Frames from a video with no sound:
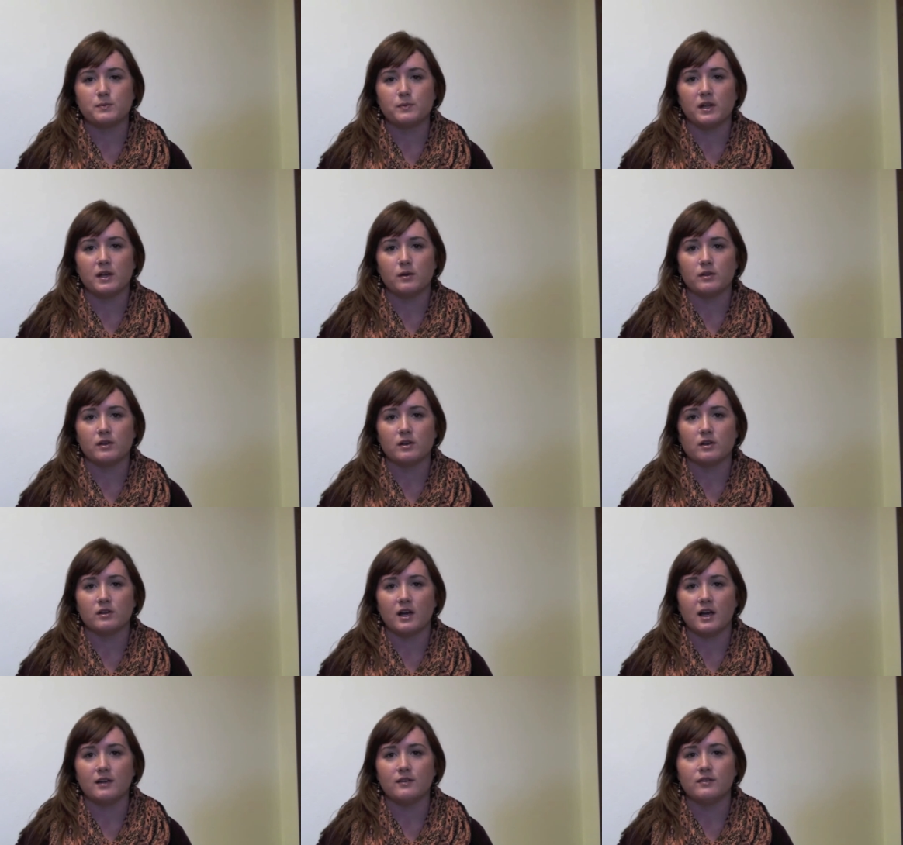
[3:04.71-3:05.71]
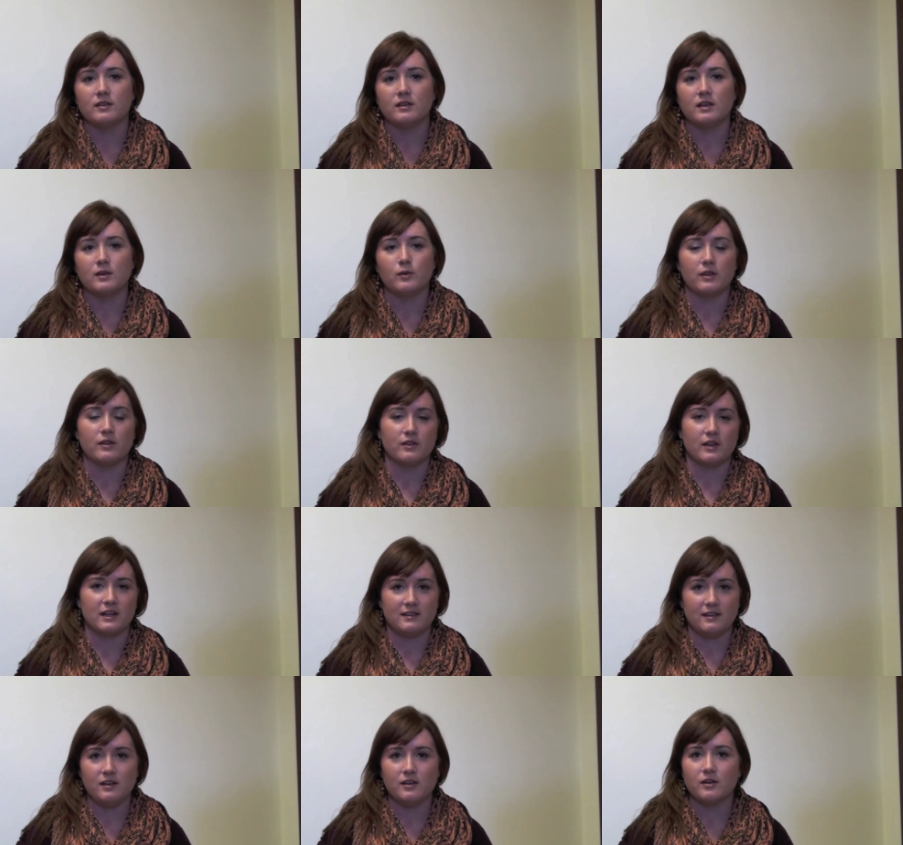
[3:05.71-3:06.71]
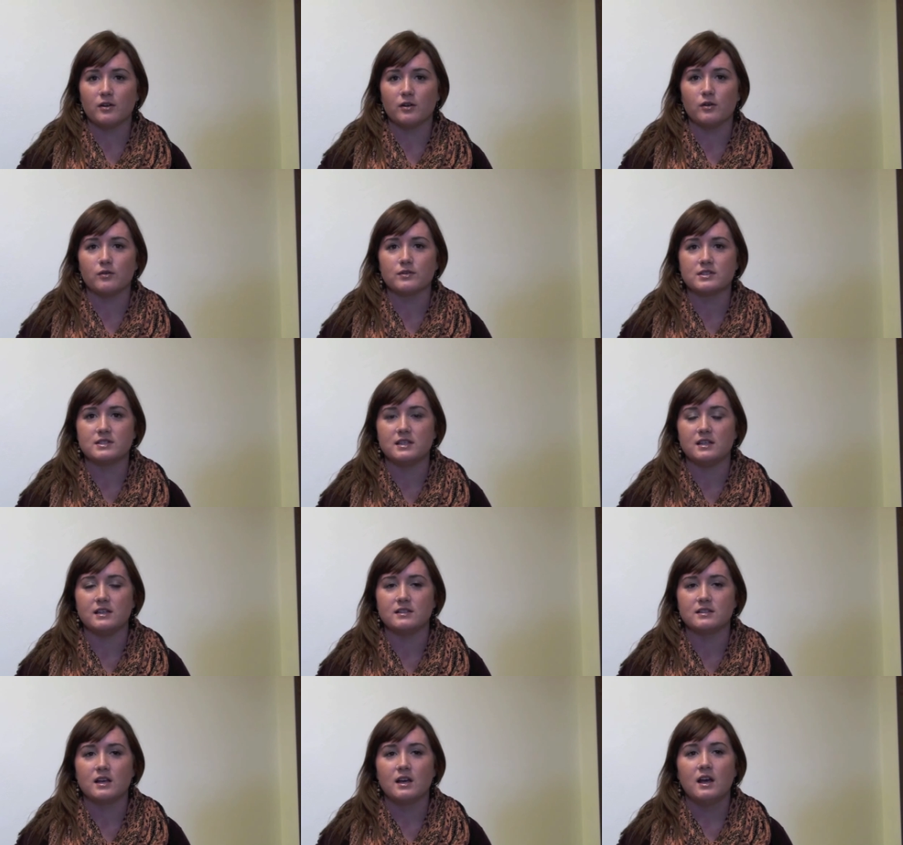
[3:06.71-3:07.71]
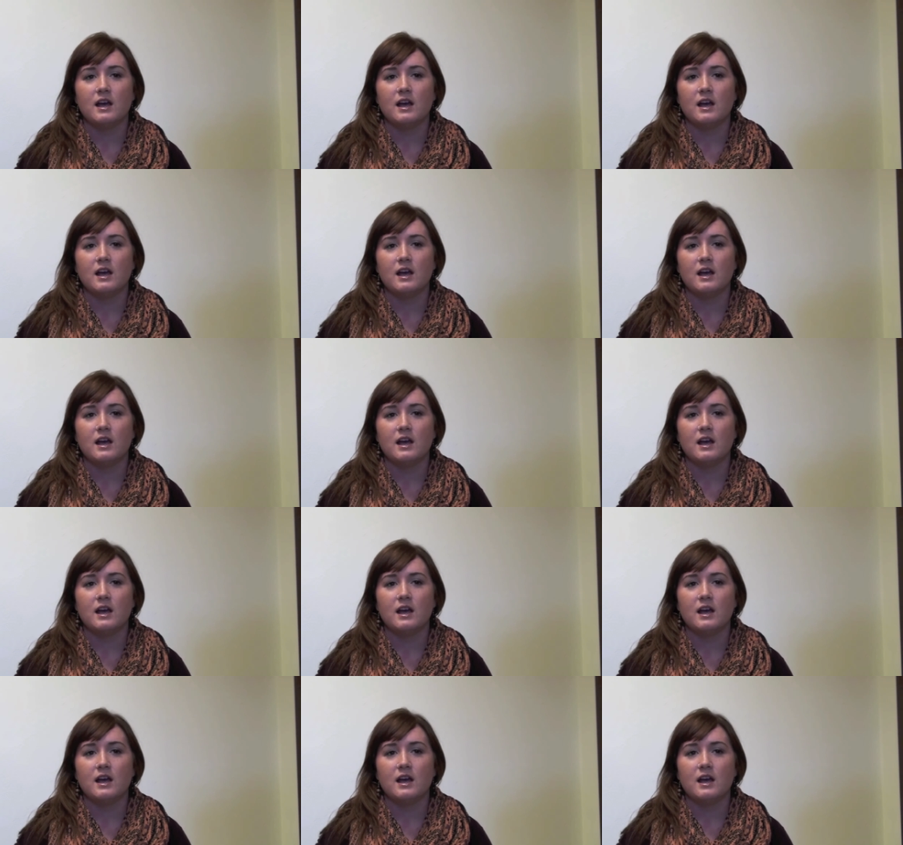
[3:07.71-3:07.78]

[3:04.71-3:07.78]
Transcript: play within our lives, whether that's here or overseas.